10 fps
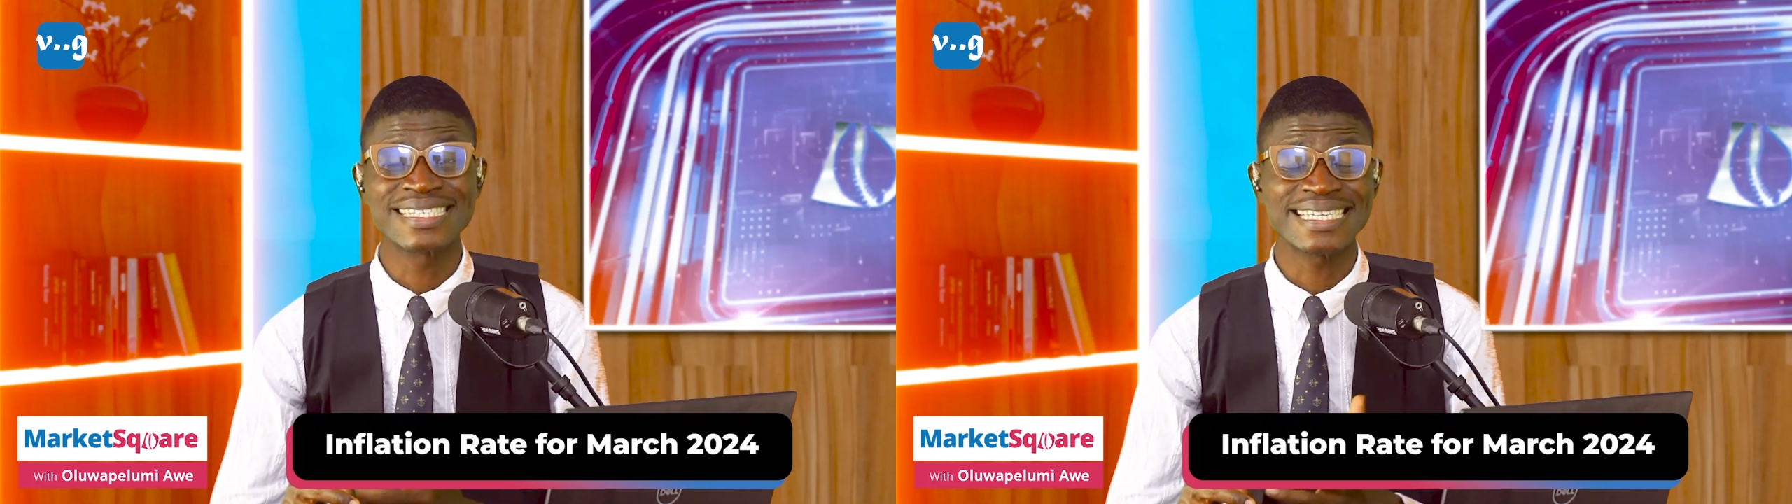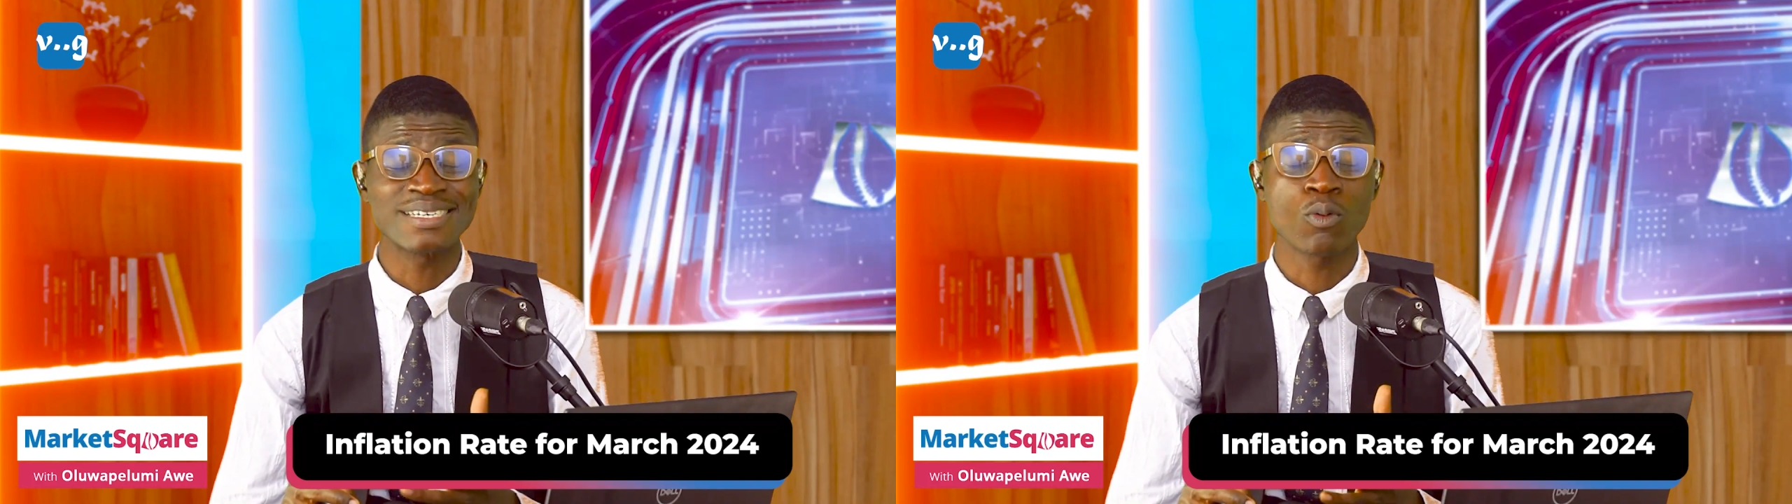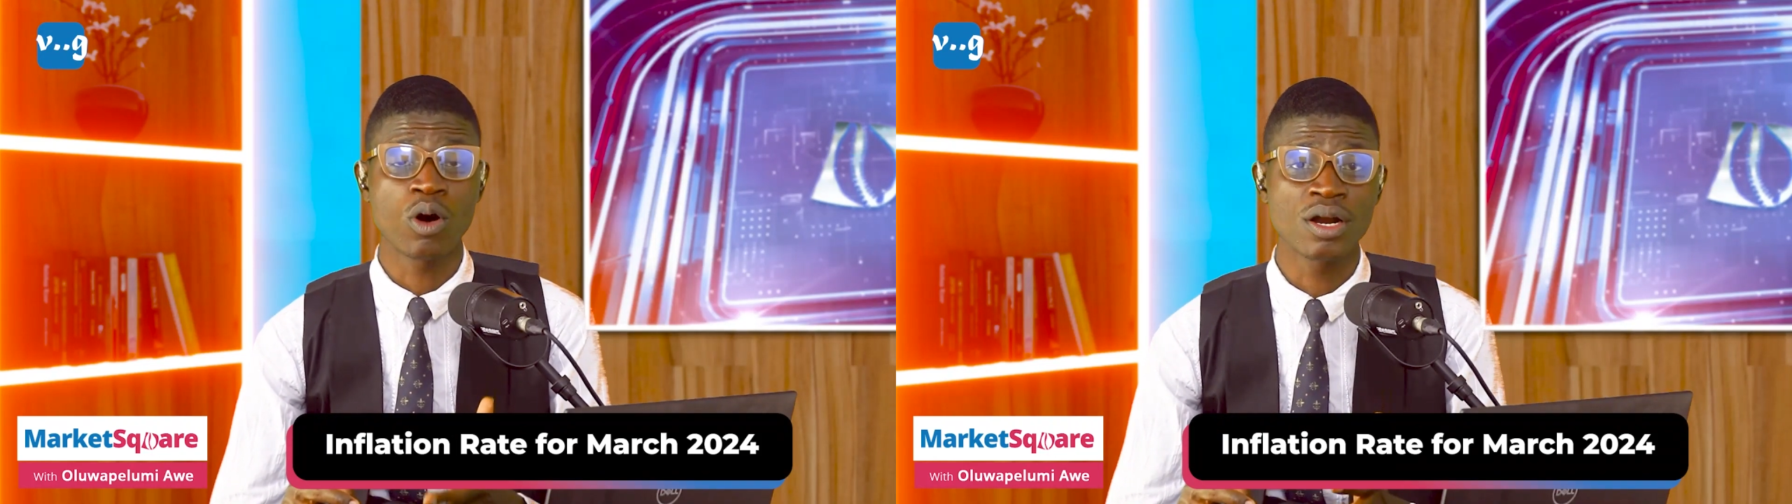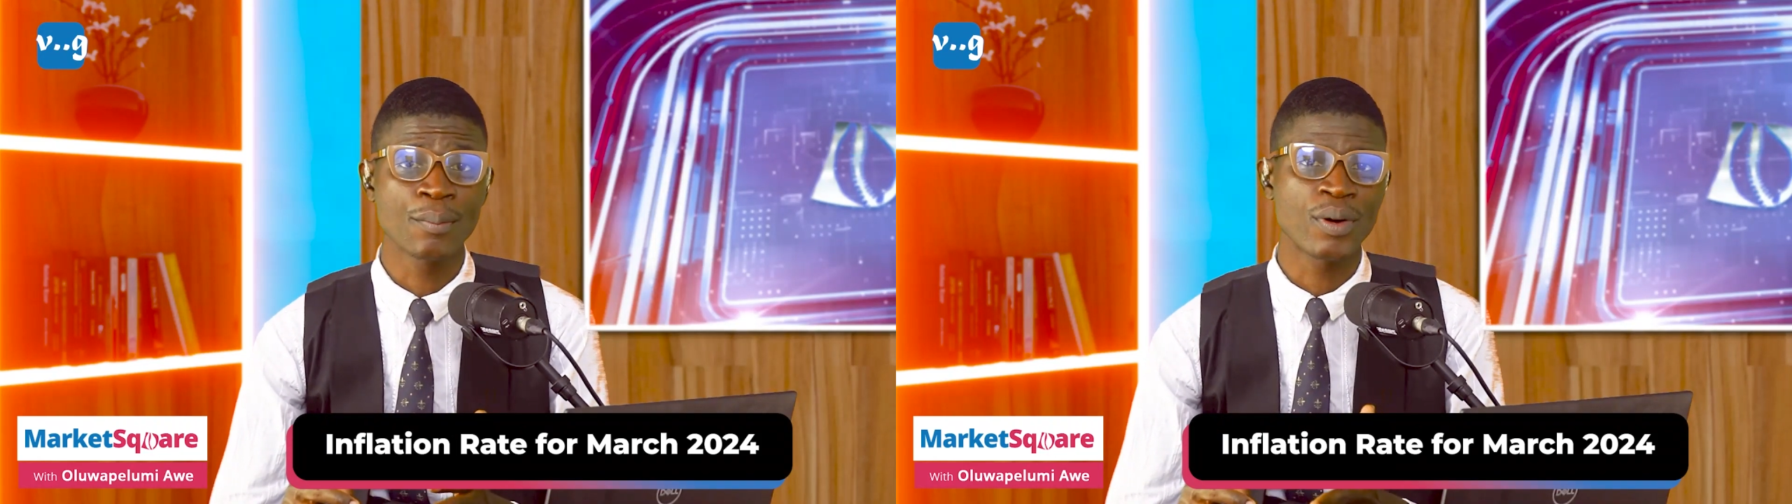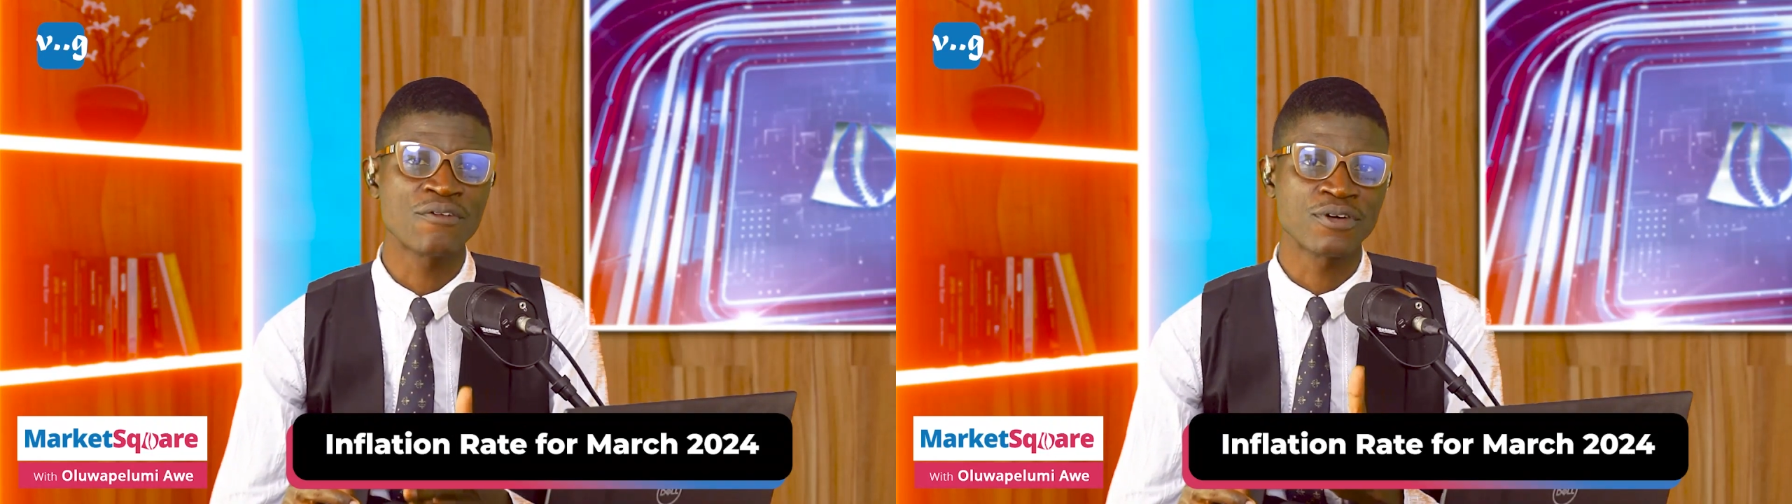
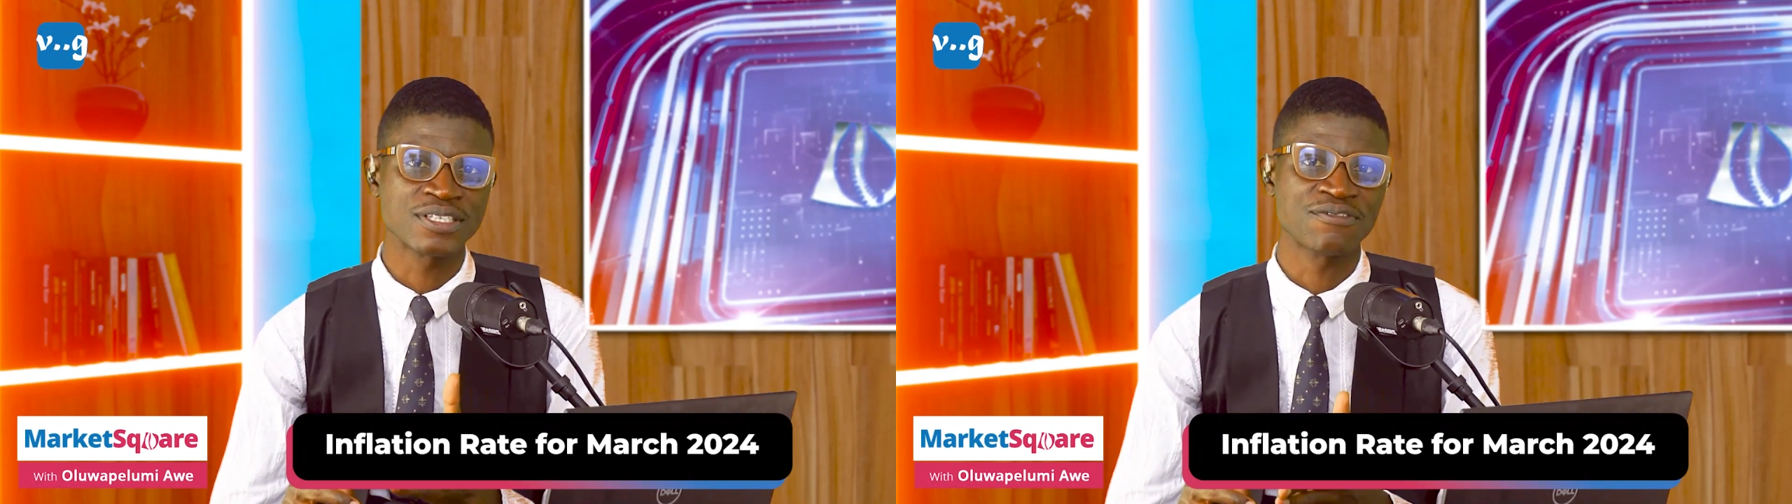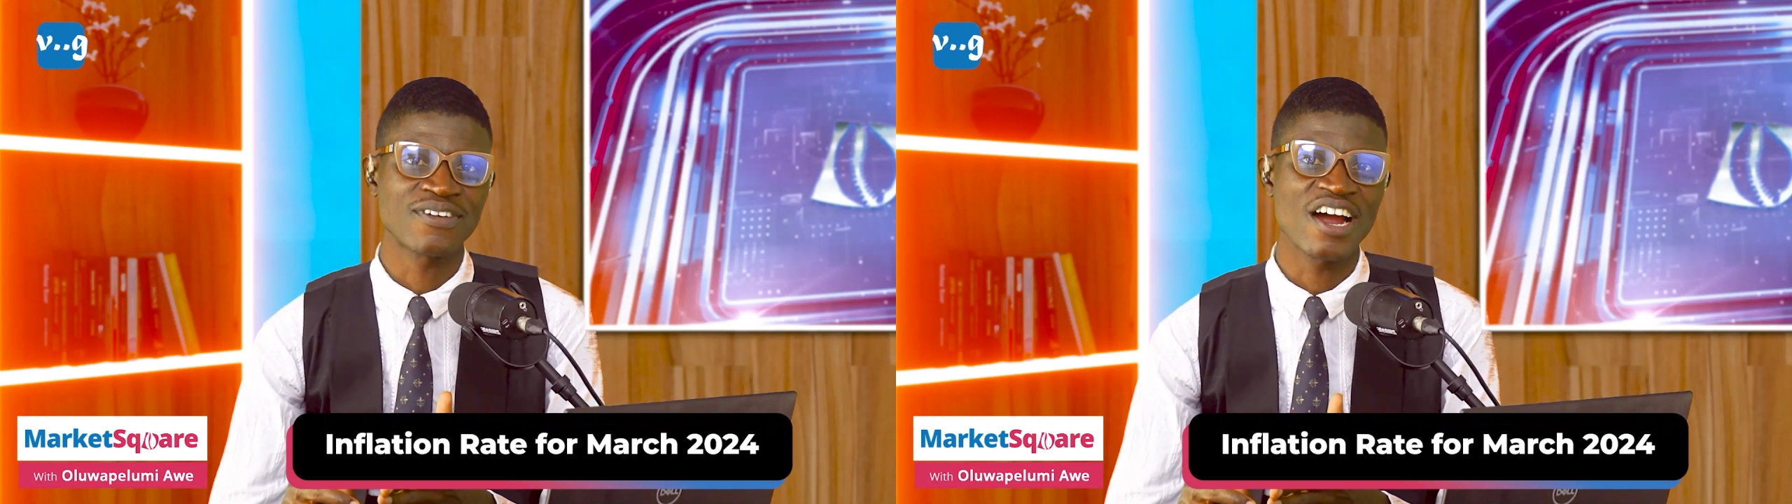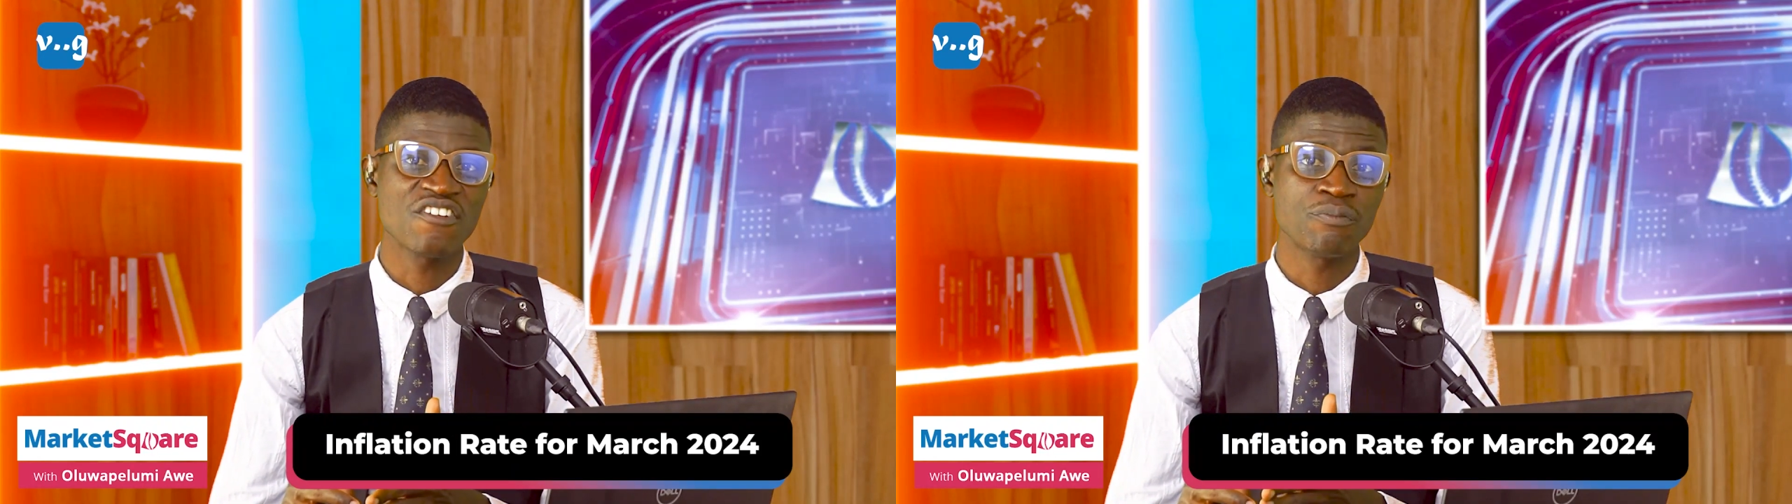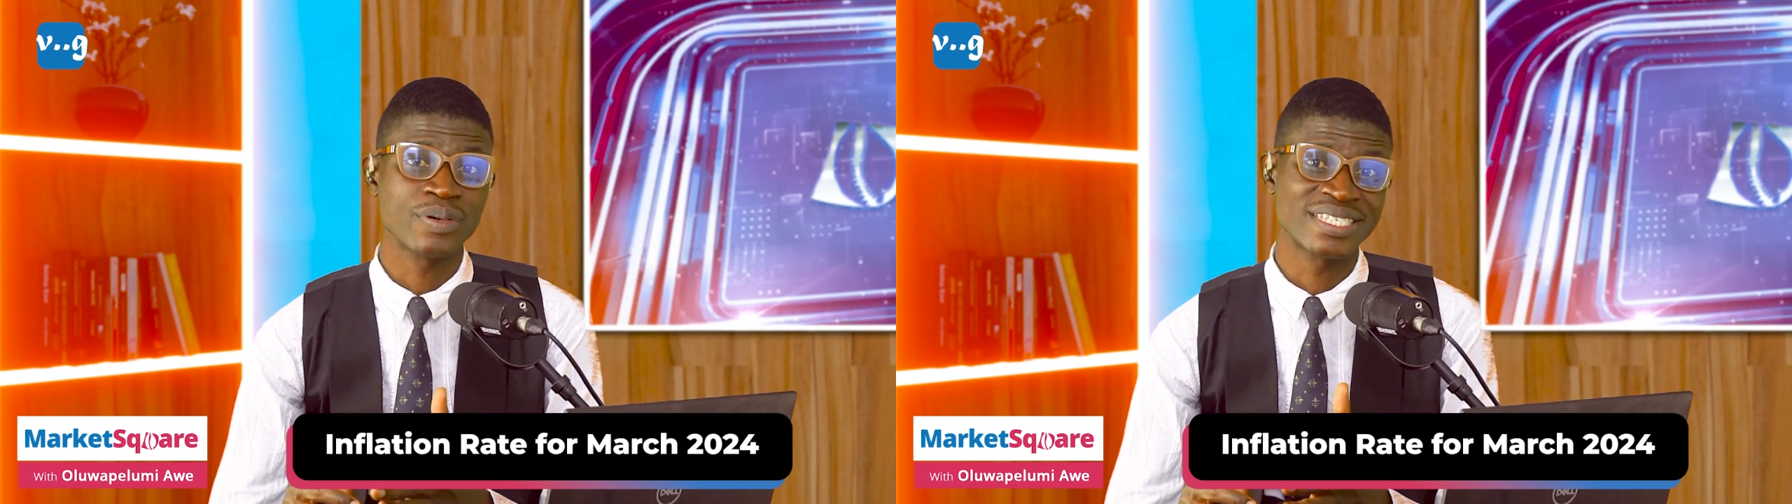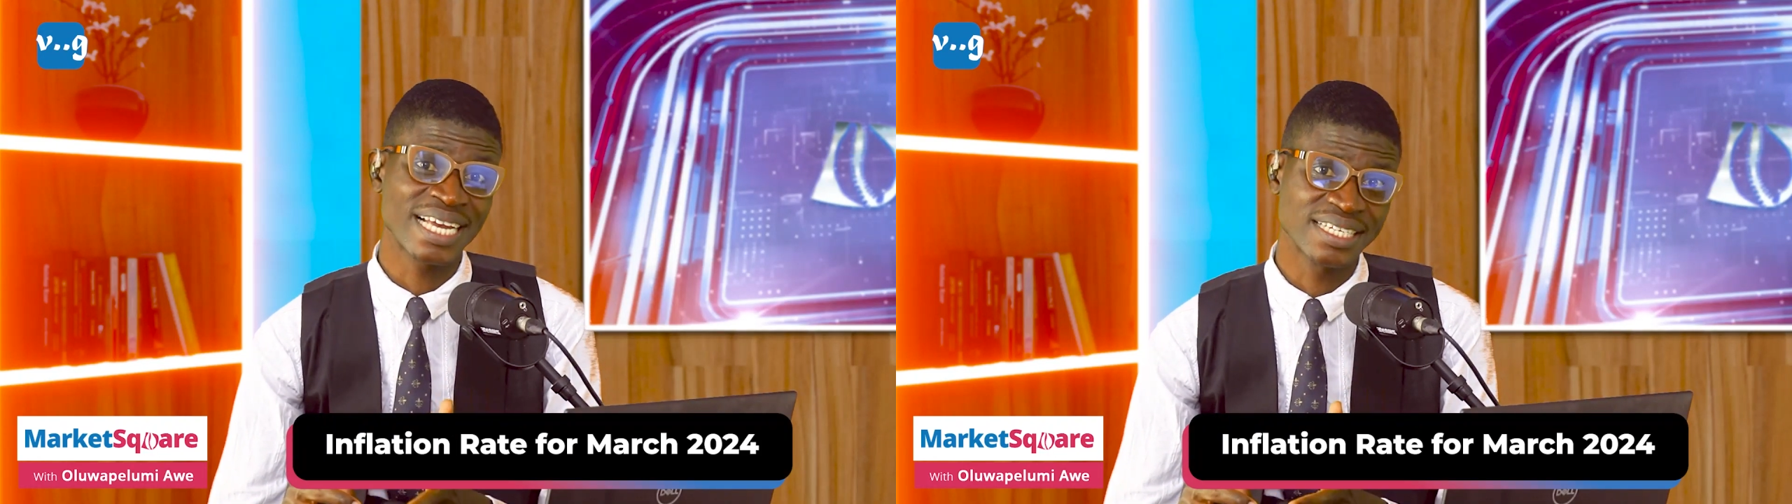
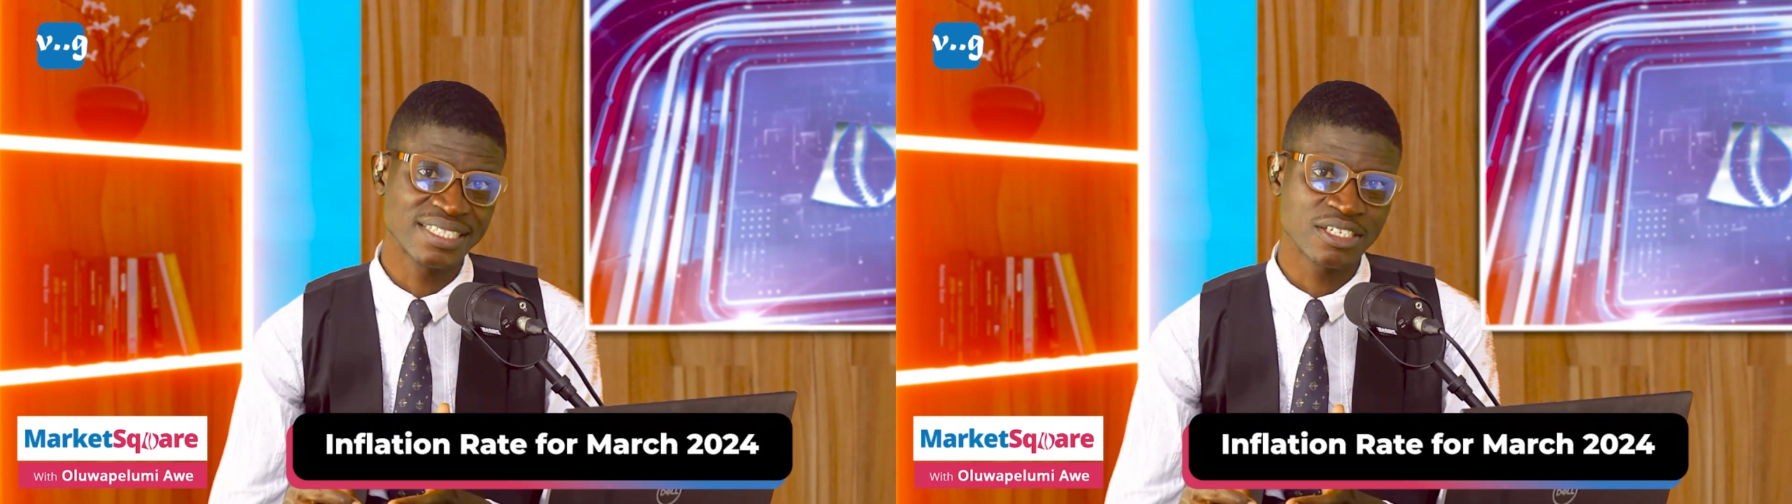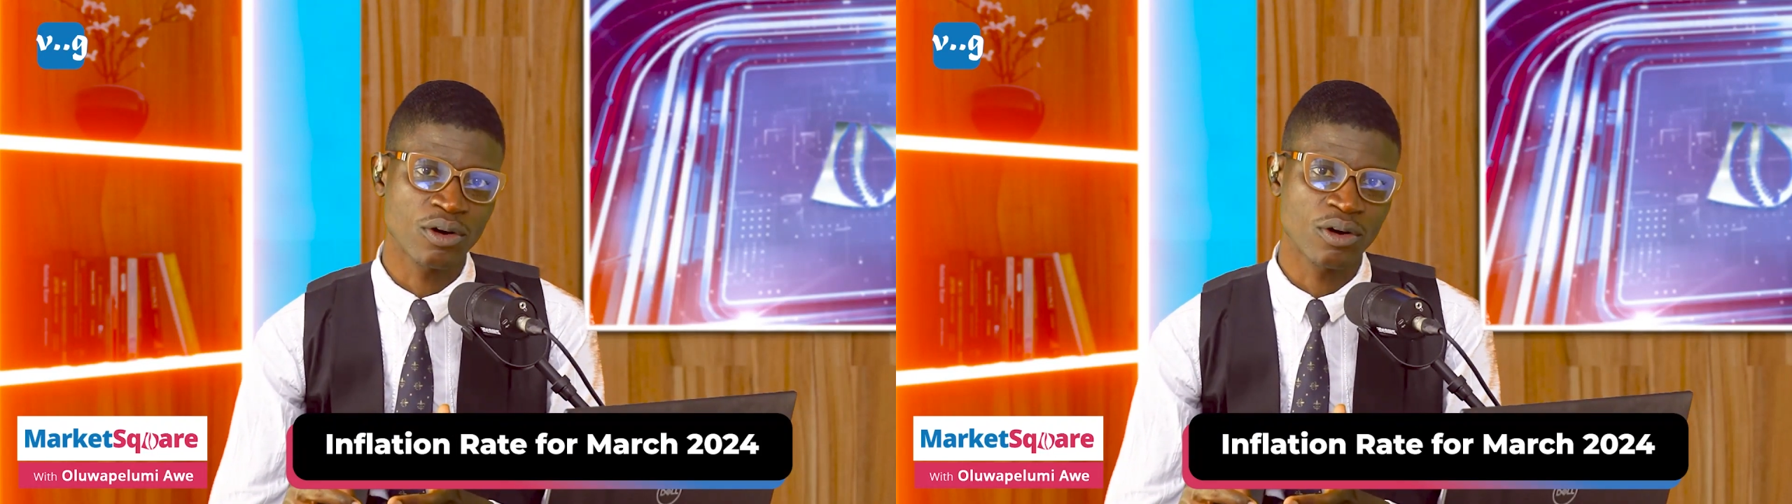31.45%